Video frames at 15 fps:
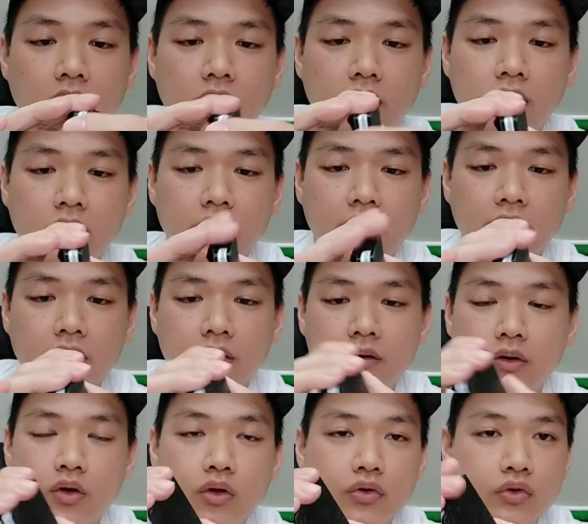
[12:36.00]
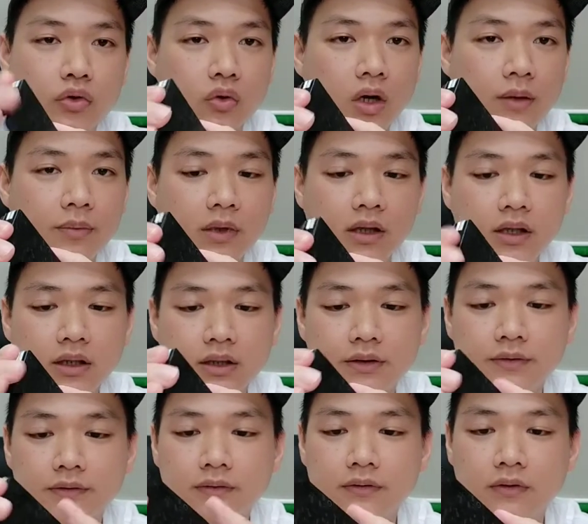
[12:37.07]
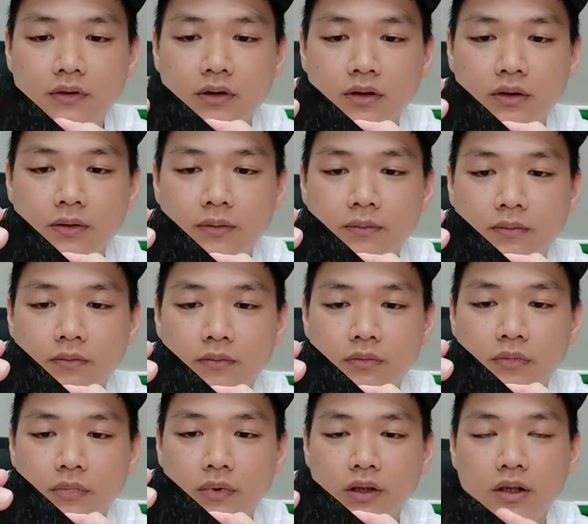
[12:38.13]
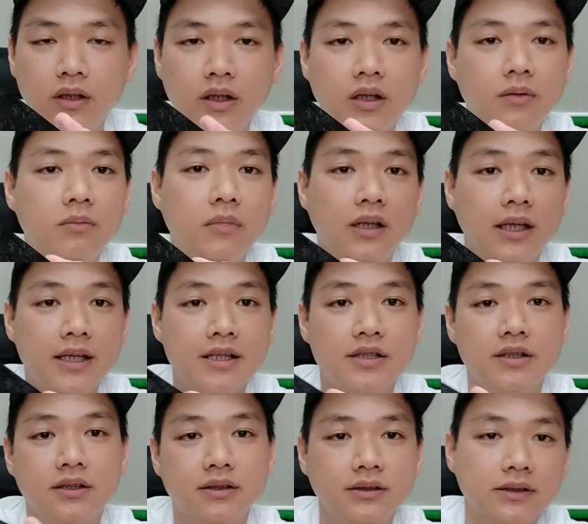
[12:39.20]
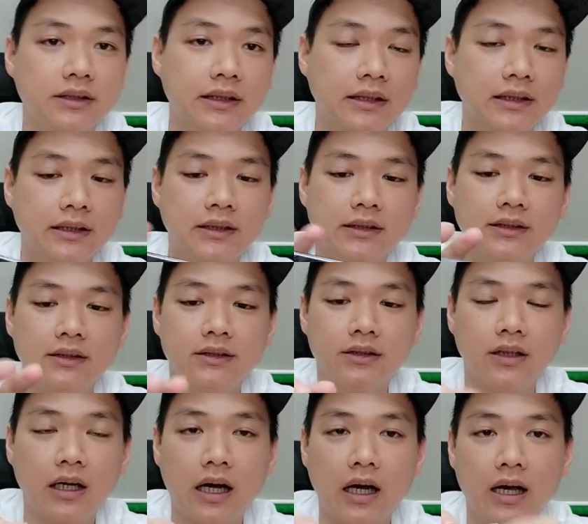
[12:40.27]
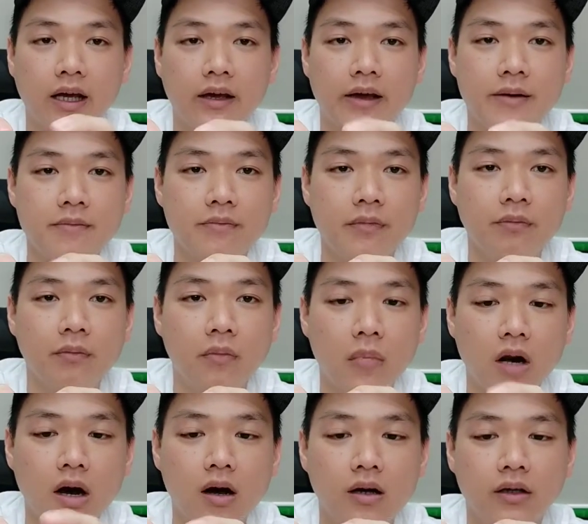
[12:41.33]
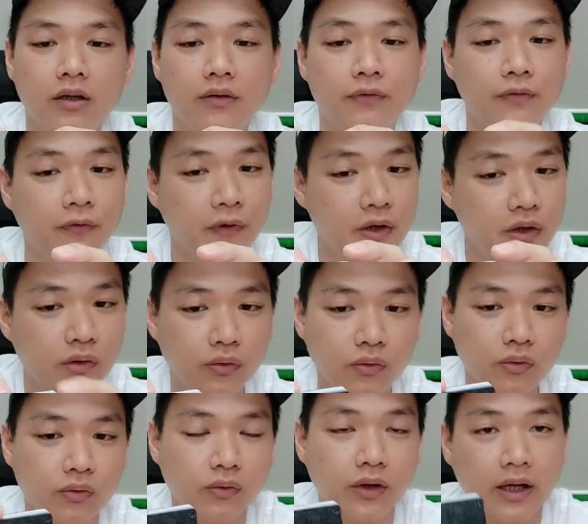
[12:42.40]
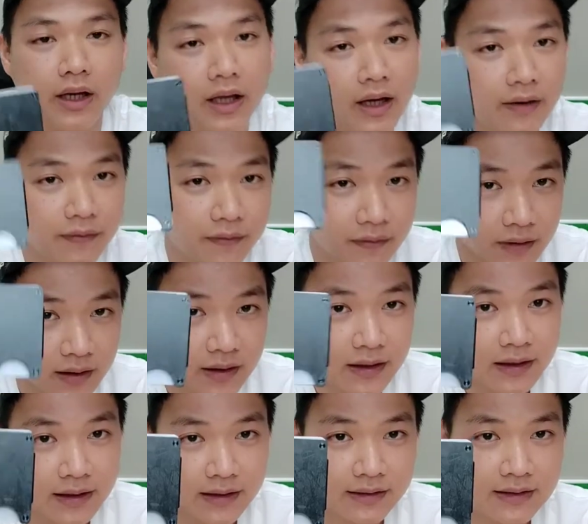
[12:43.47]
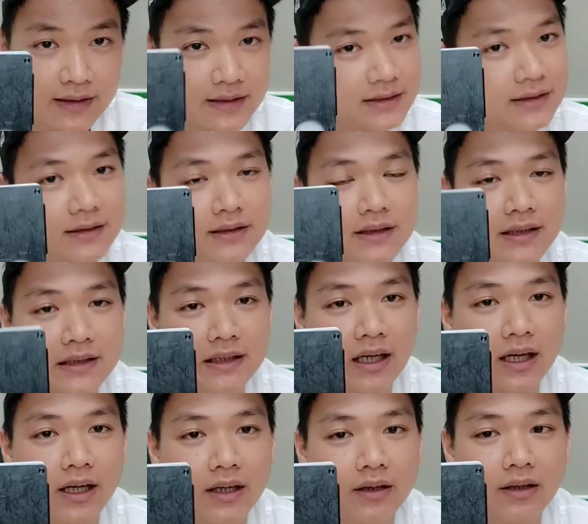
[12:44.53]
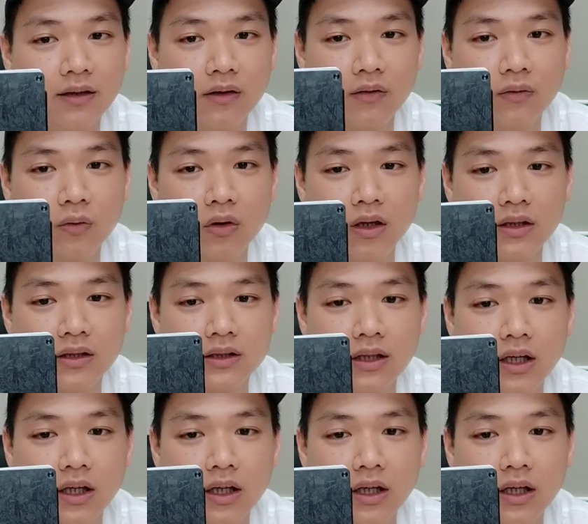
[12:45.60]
Okay. So I believe in Malaysia, I am among the few that have this design of wallets.